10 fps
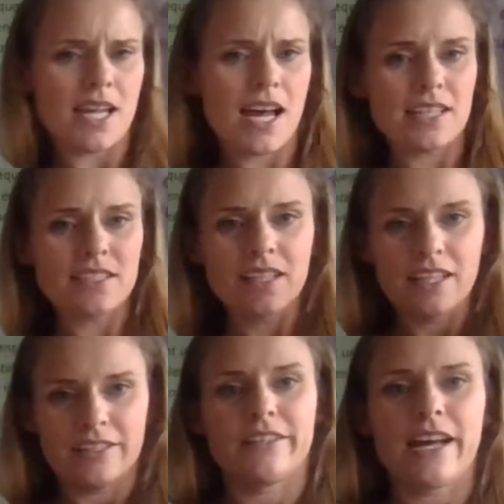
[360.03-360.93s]
dad,
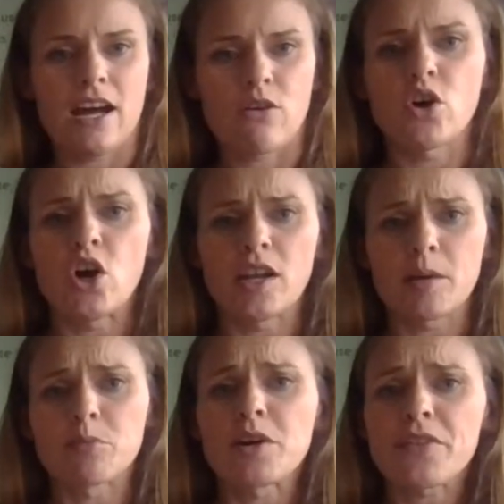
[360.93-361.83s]

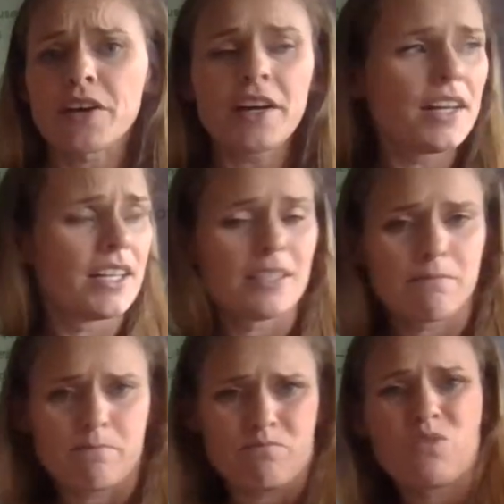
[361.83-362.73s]
alcoholic brother,
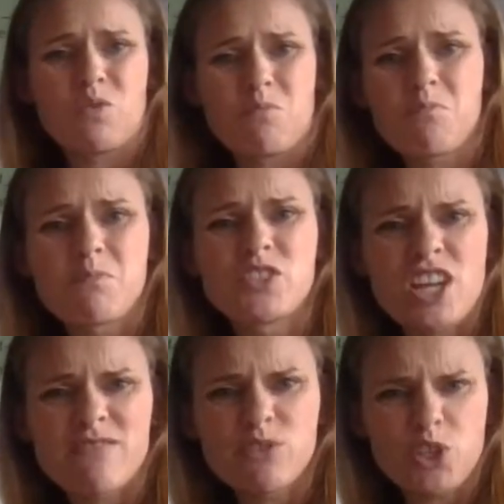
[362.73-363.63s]

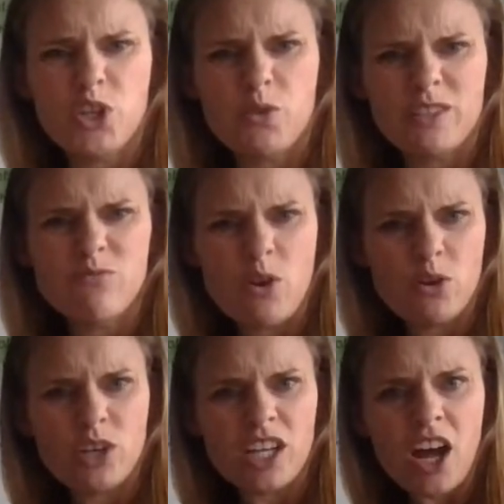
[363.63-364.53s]
Gerald, who I no
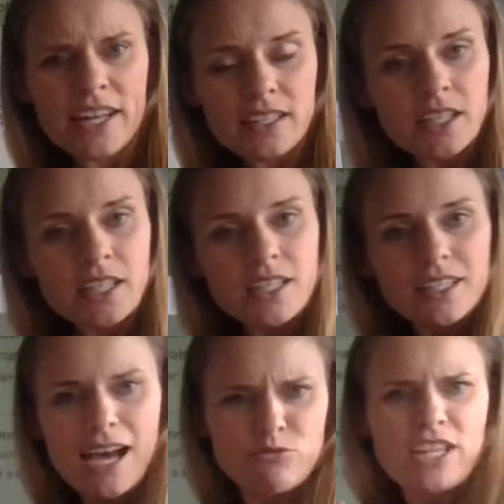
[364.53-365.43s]
longer like,
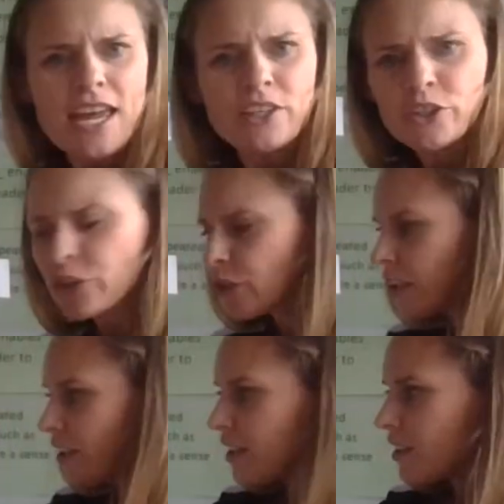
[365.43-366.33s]
how dare you?
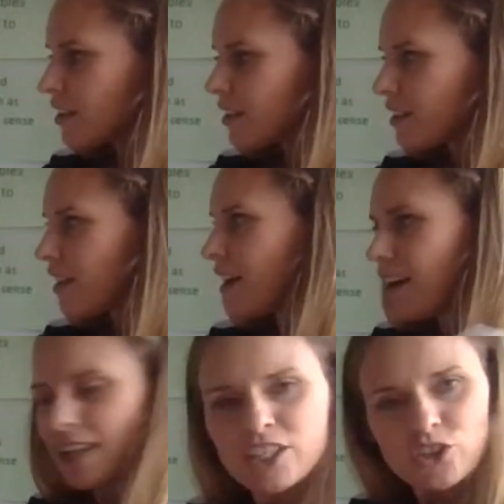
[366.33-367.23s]

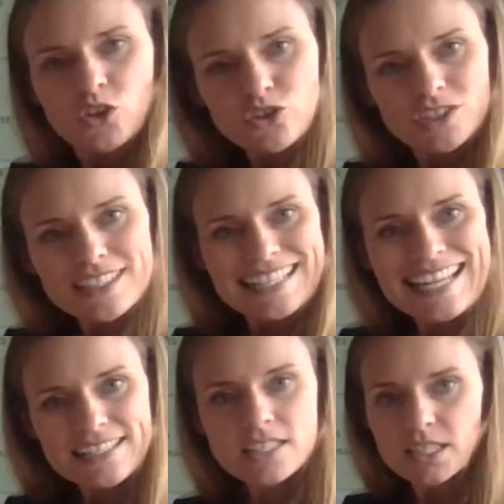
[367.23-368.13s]
Can you not just
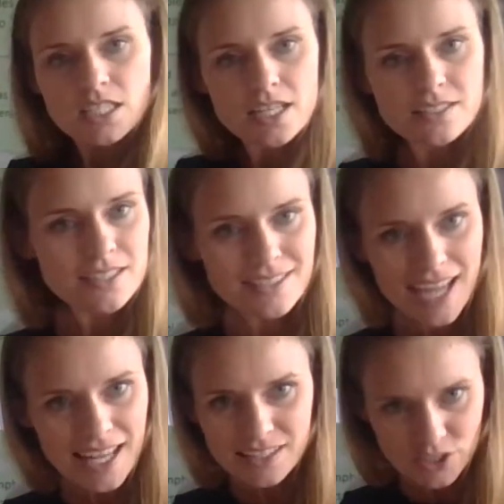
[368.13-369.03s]
listen and
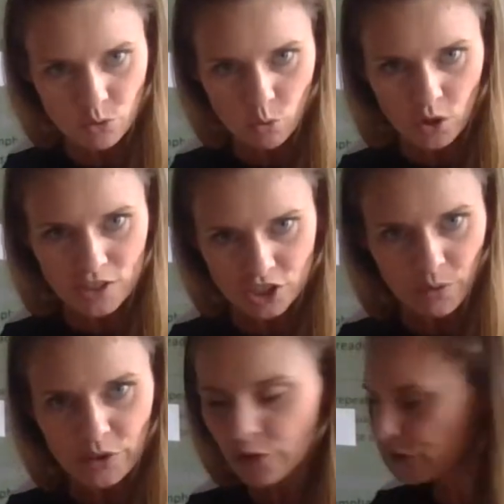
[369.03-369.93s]
understand to what is
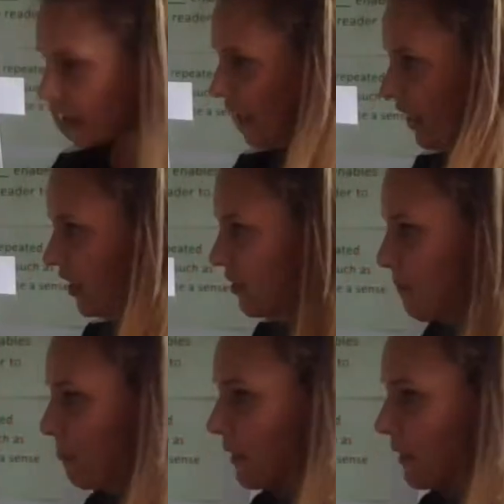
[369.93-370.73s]
going on here?